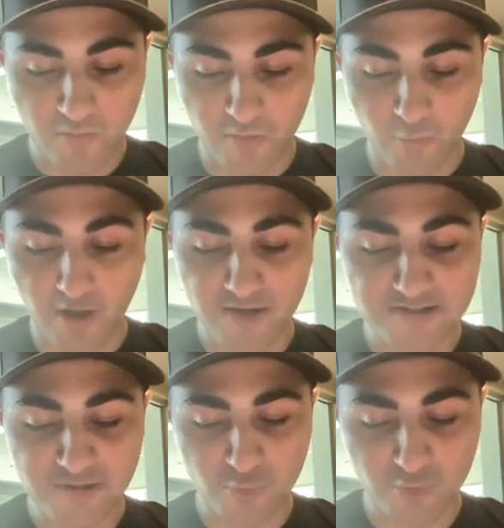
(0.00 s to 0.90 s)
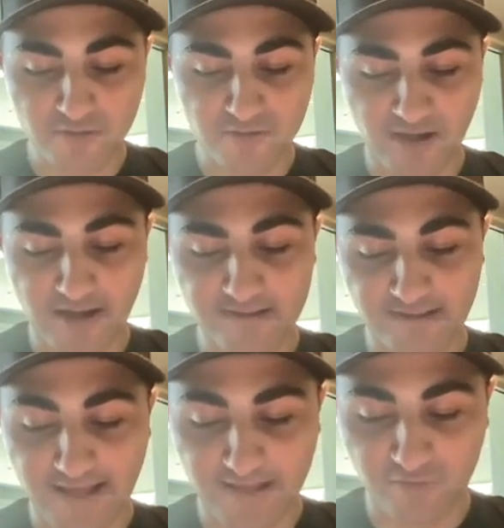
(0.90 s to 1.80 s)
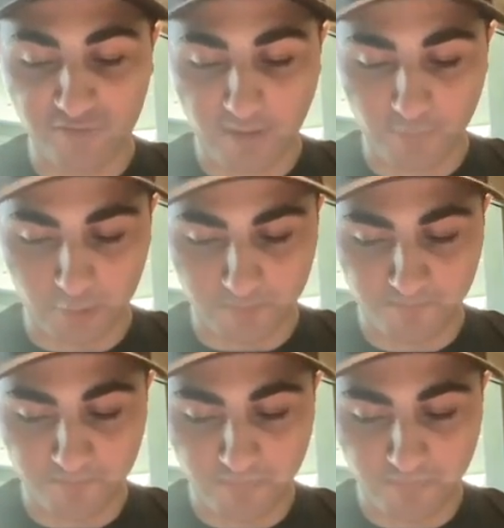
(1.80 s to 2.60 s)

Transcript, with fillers: We wanted to re-sign last summer.